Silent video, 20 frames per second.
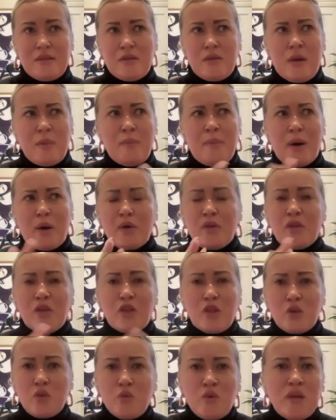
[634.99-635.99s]
about
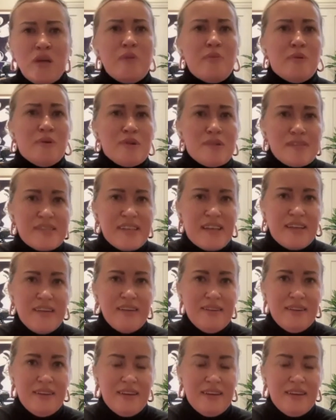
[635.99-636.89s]
3%